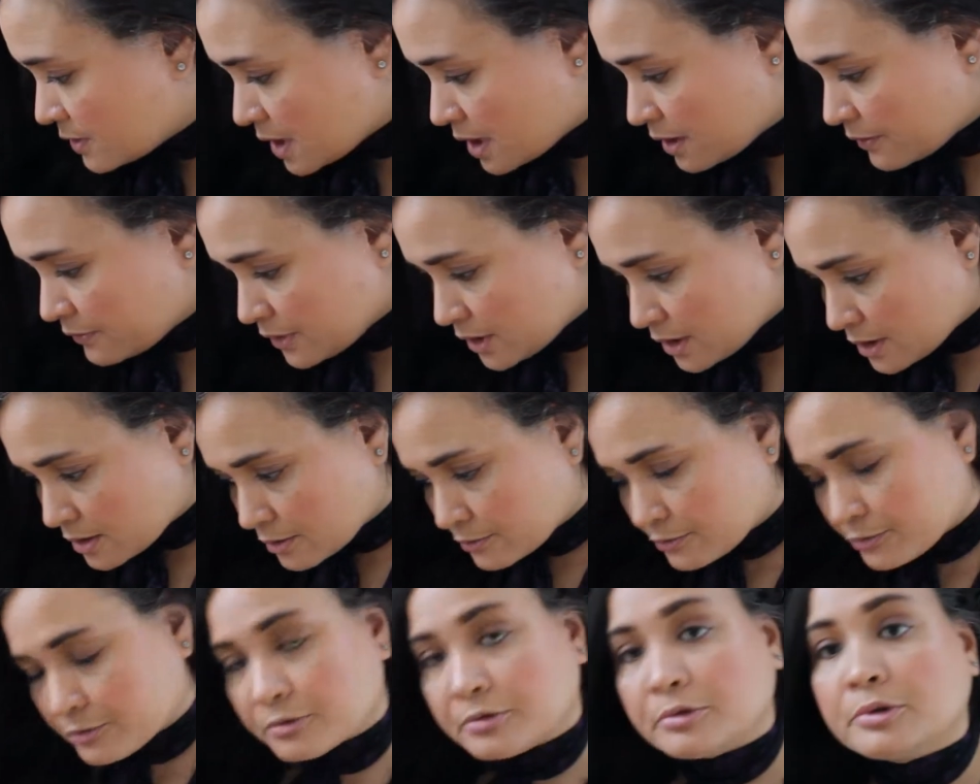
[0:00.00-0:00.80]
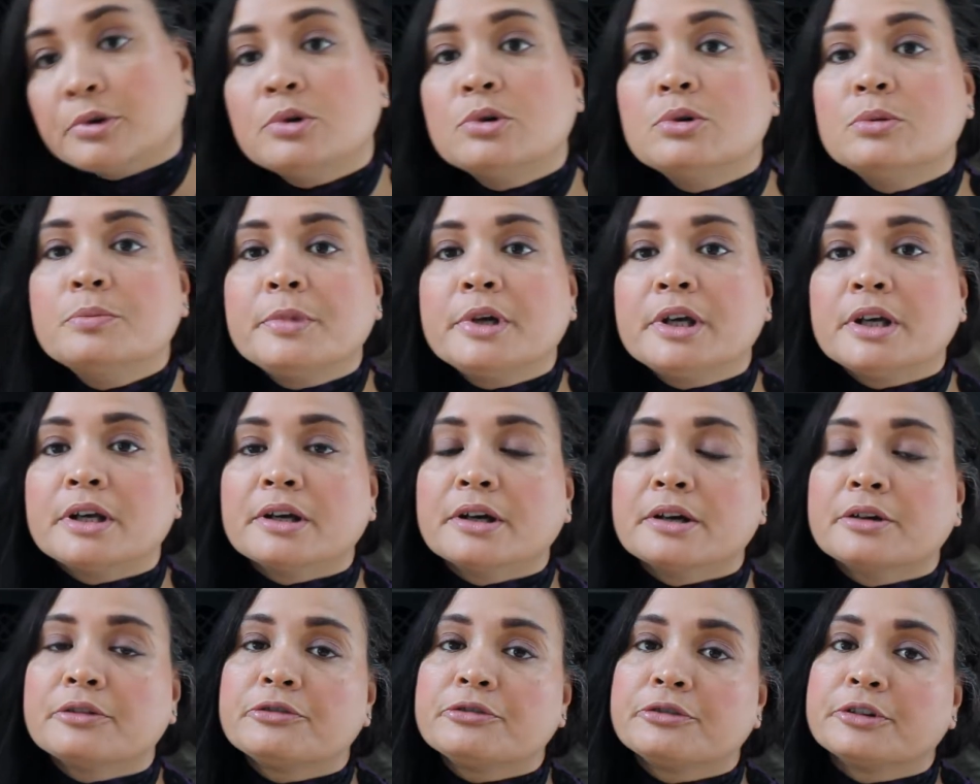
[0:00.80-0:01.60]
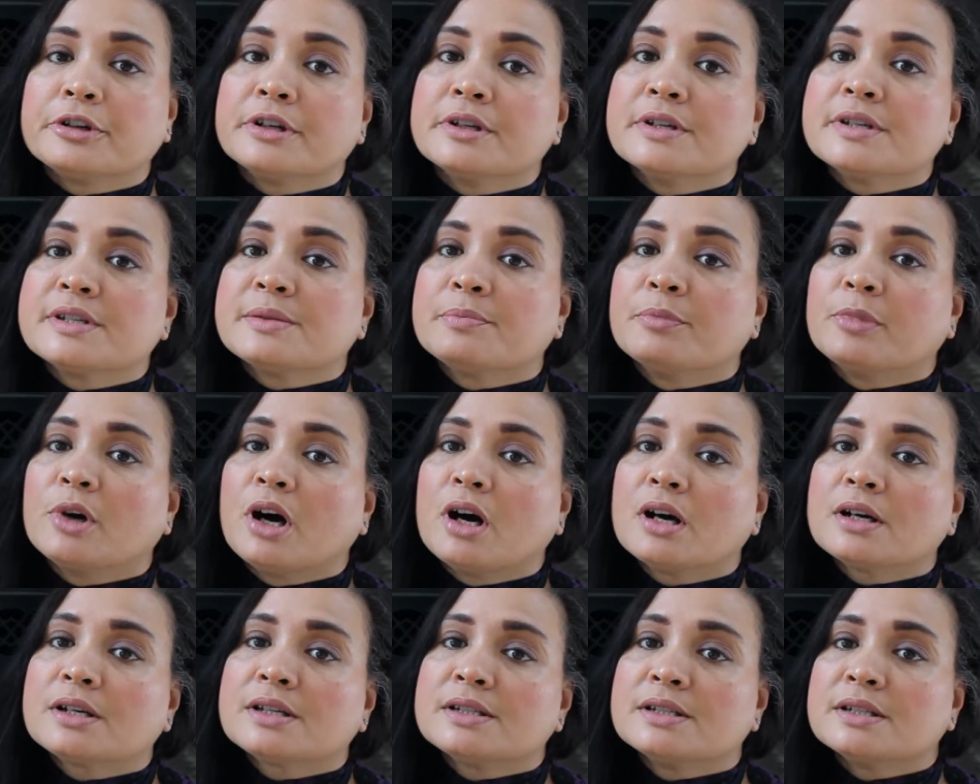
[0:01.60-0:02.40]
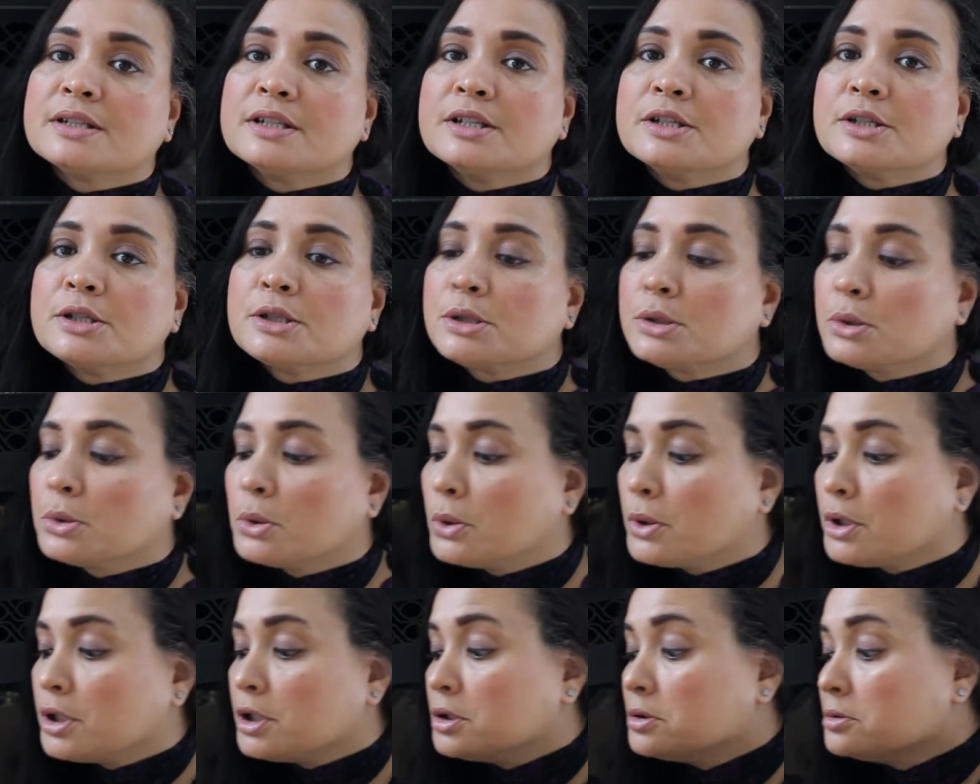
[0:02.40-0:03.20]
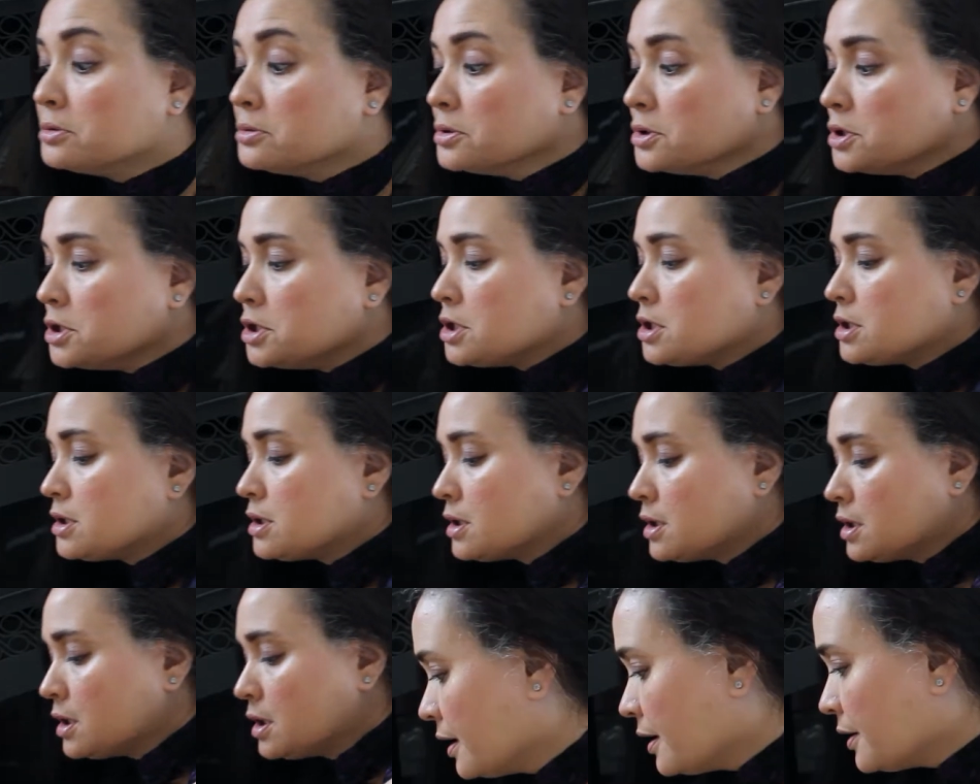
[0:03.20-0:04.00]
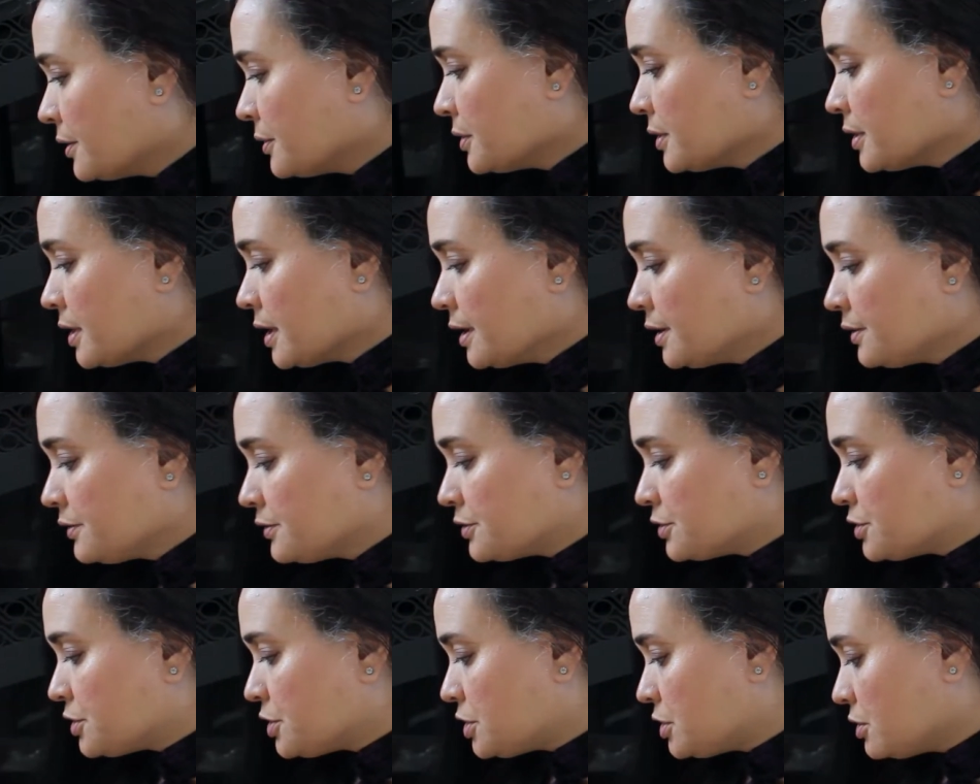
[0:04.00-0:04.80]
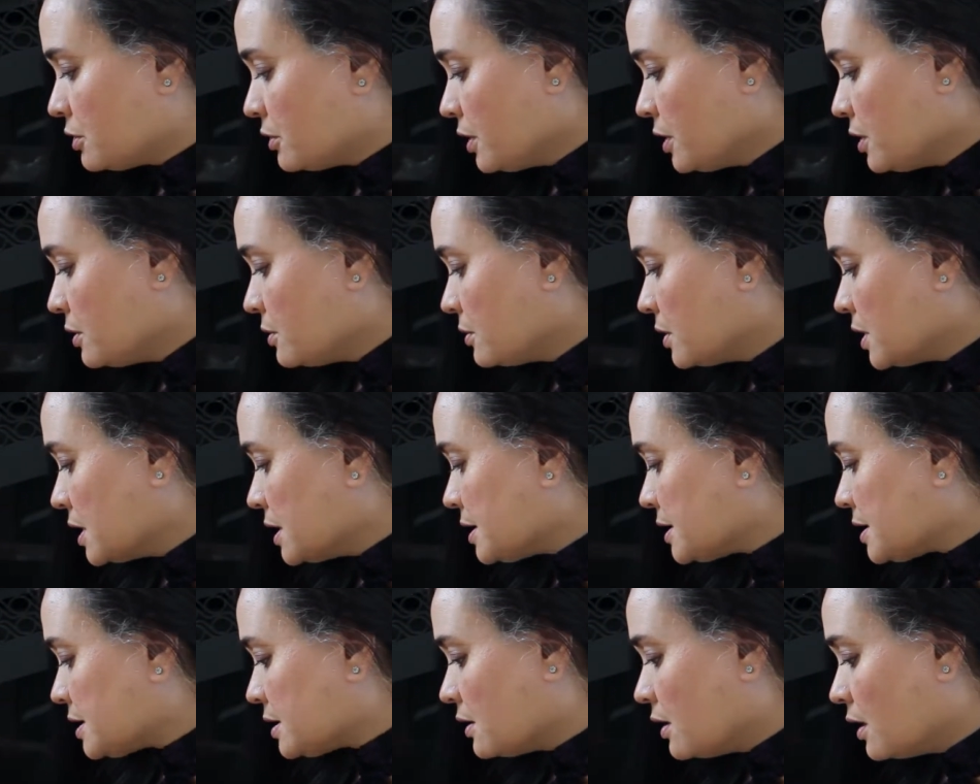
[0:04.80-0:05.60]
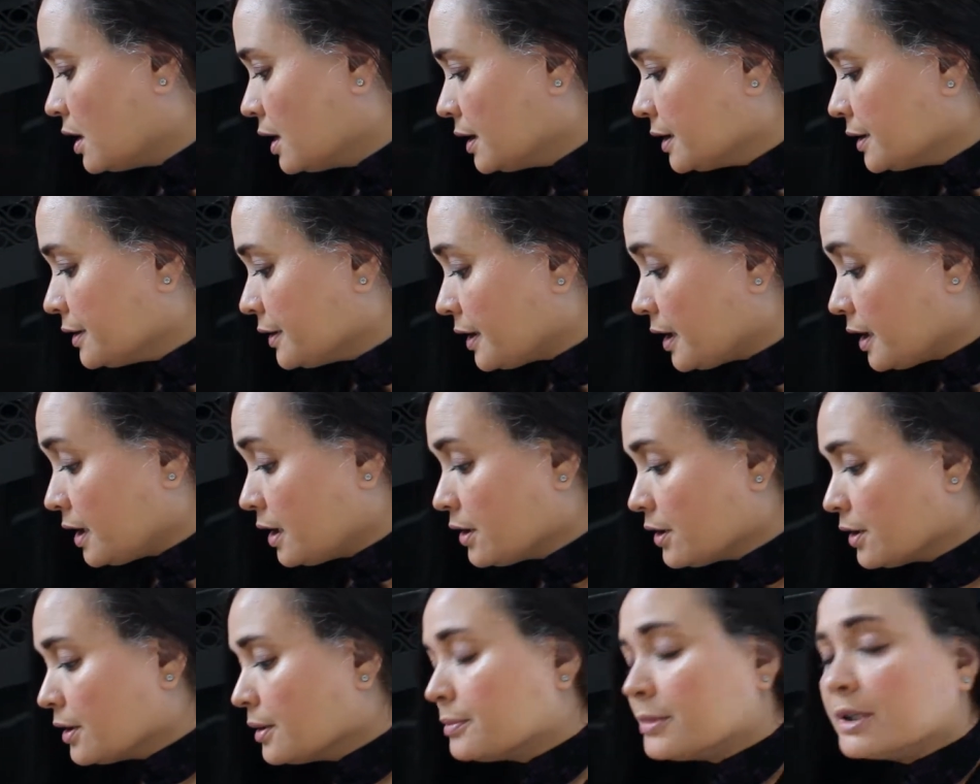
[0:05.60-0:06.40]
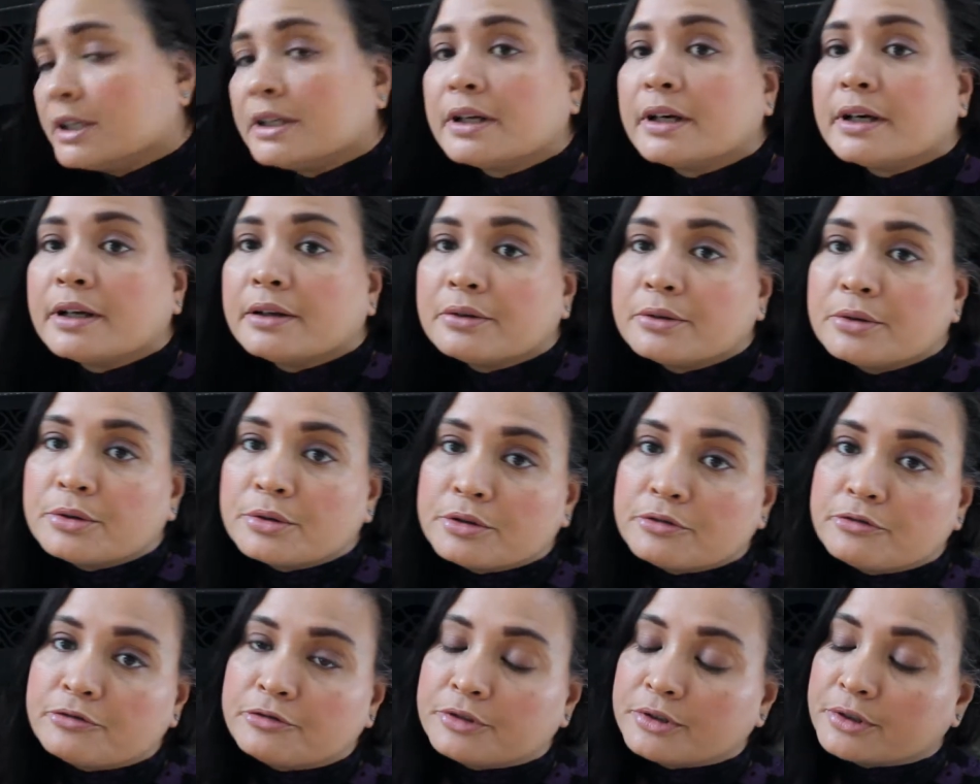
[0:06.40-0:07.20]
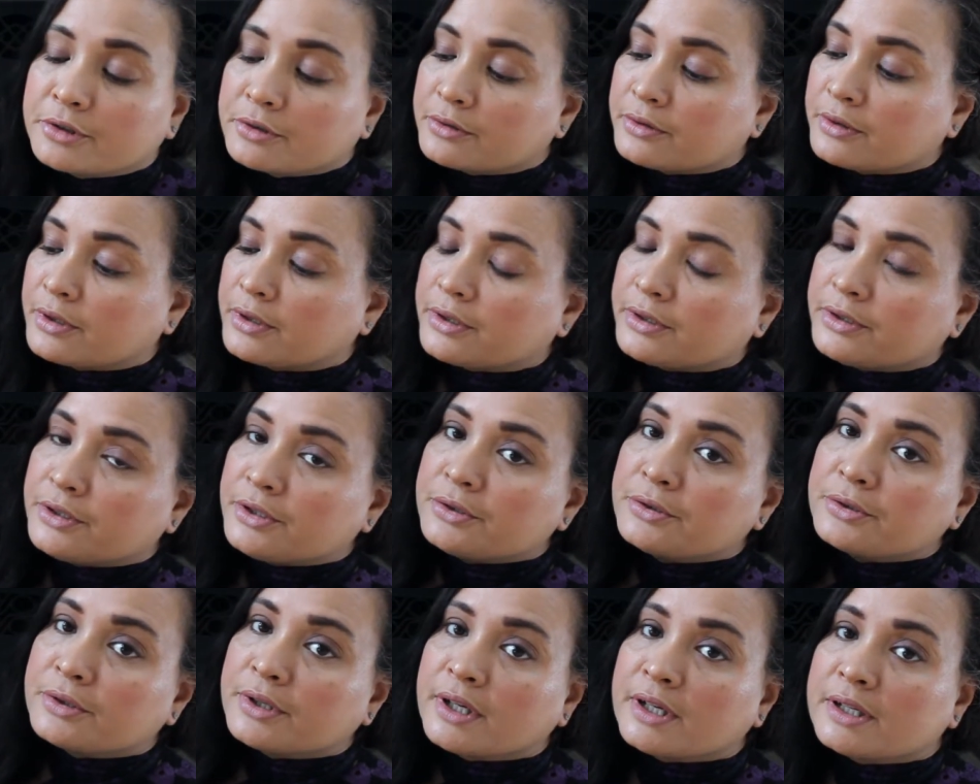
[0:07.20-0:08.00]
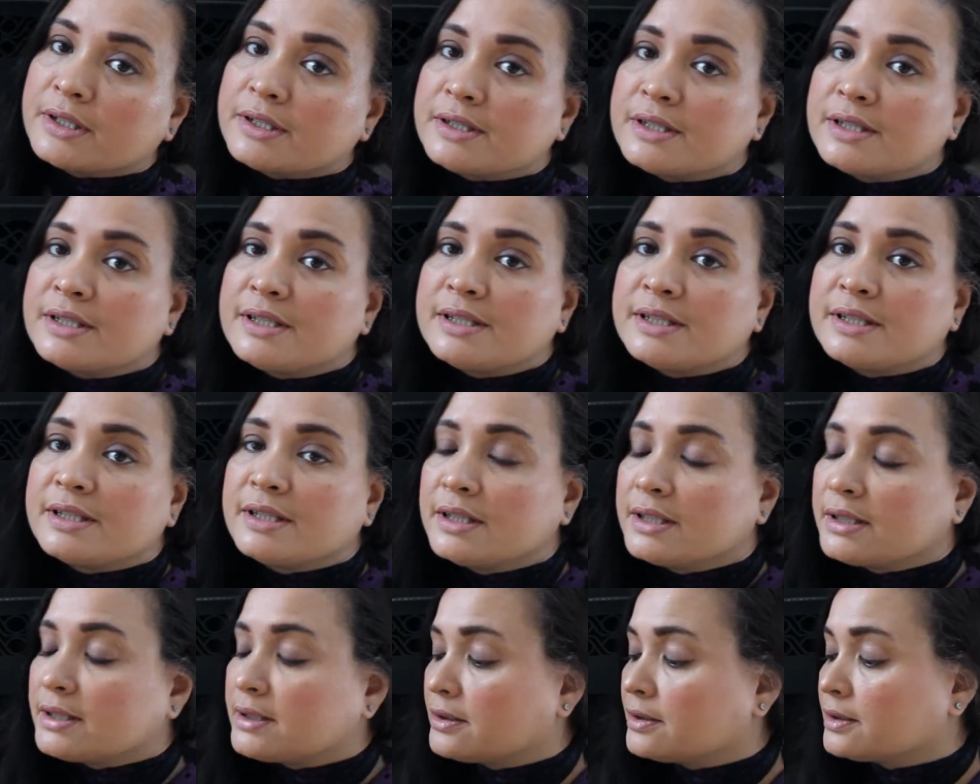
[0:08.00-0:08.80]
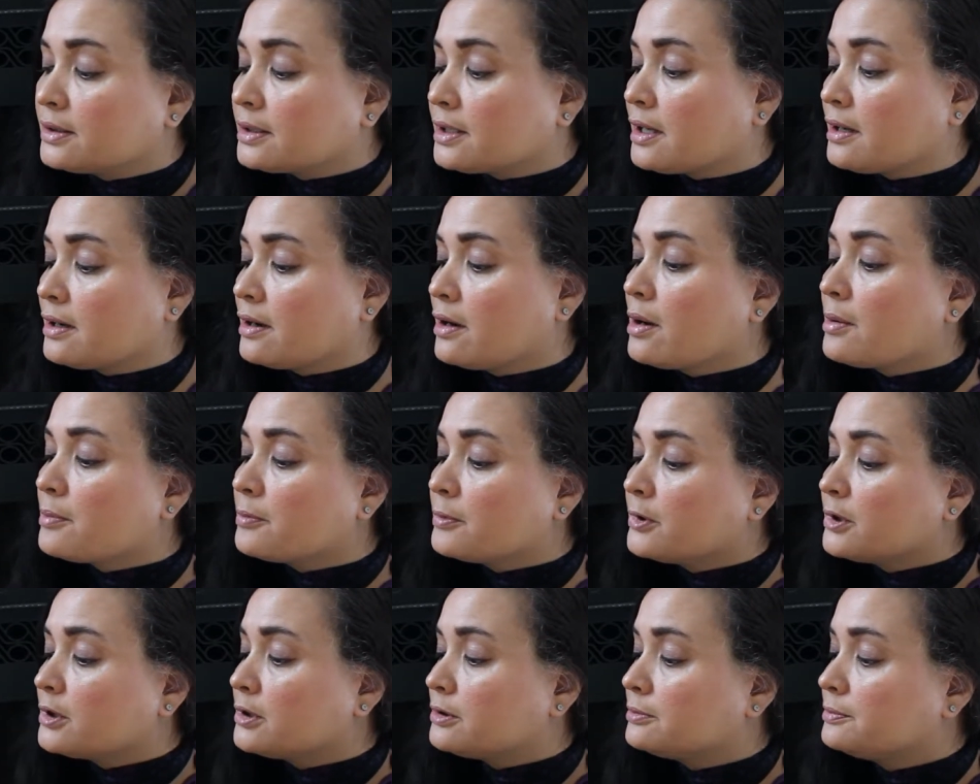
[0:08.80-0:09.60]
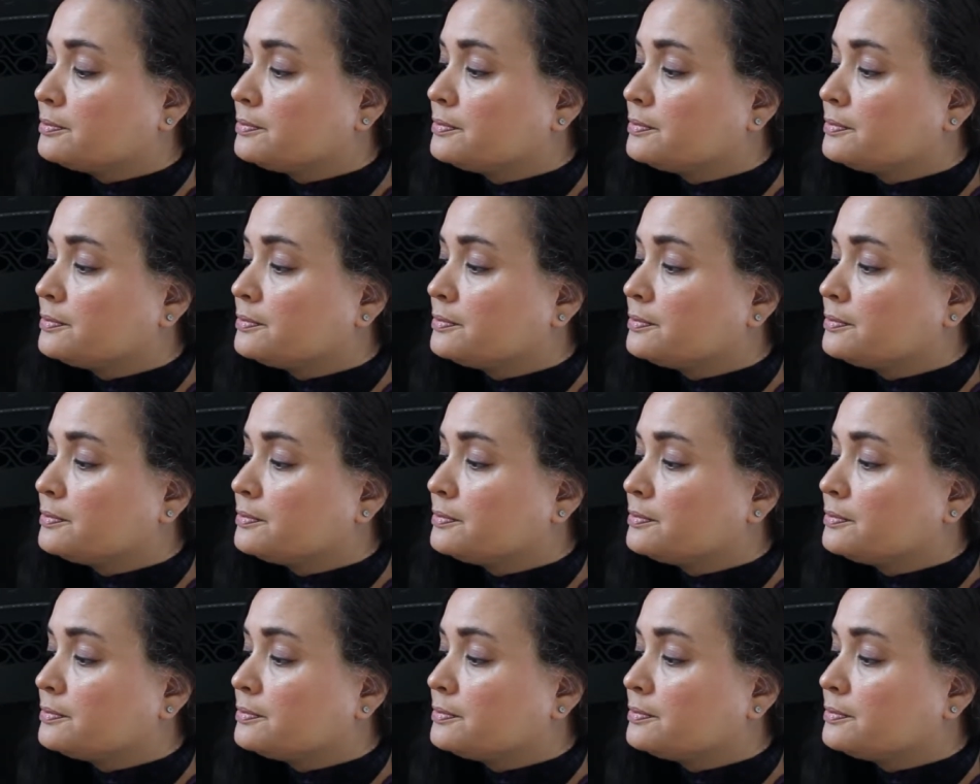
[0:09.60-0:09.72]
have enough room here for this box. It is so huge. I would like to show you what's all in here, but I don't know if you'll get to see it on camera.